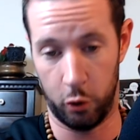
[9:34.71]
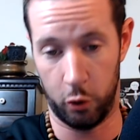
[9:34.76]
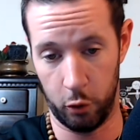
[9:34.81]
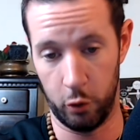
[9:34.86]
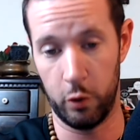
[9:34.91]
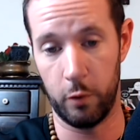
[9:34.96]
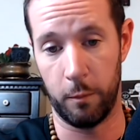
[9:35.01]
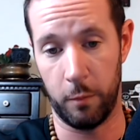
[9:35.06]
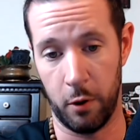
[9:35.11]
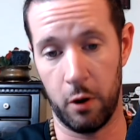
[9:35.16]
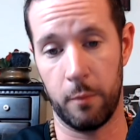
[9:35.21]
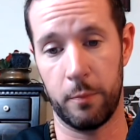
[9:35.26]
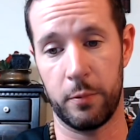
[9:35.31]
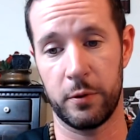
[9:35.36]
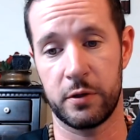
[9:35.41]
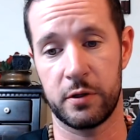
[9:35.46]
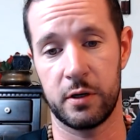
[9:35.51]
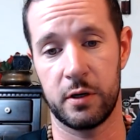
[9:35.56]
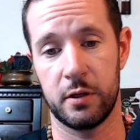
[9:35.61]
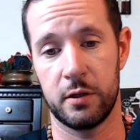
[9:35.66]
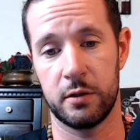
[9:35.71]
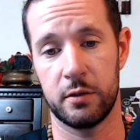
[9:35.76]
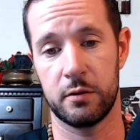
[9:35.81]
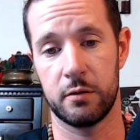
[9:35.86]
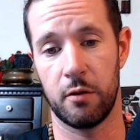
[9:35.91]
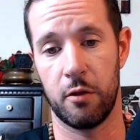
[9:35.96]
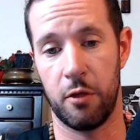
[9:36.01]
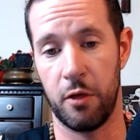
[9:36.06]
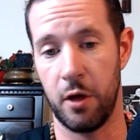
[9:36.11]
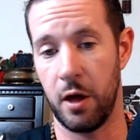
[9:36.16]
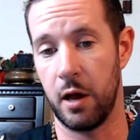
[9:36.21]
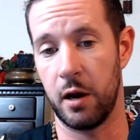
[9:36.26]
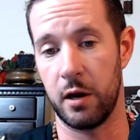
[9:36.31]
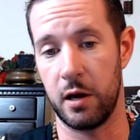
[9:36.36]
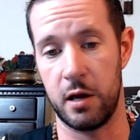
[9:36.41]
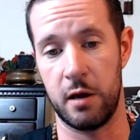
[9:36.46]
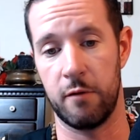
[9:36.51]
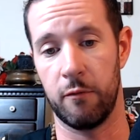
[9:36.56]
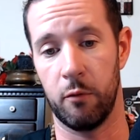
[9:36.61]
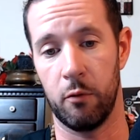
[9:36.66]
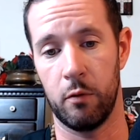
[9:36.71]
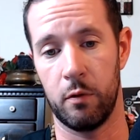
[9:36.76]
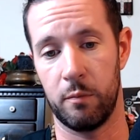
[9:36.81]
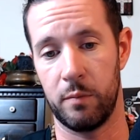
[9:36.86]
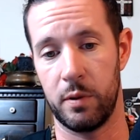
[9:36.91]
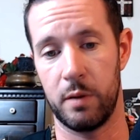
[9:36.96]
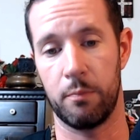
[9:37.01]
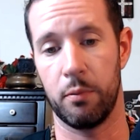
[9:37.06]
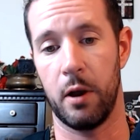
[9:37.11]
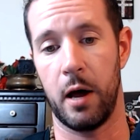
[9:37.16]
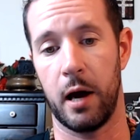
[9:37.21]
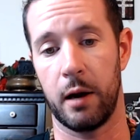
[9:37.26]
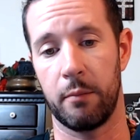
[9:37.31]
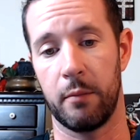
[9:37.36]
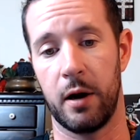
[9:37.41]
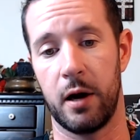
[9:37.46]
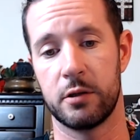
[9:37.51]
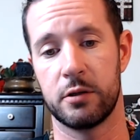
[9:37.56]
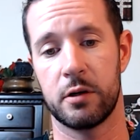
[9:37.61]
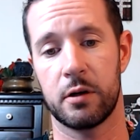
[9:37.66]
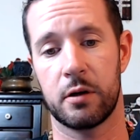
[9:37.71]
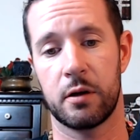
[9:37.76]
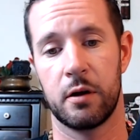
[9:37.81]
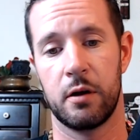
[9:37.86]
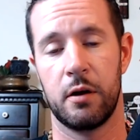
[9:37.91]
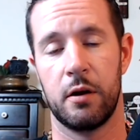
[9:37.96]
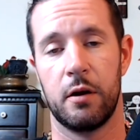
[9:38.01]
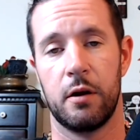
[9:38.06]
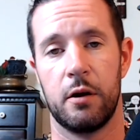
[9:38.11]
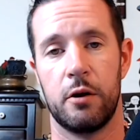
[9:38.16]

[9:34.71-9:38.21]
good purposes then evil and be black magic?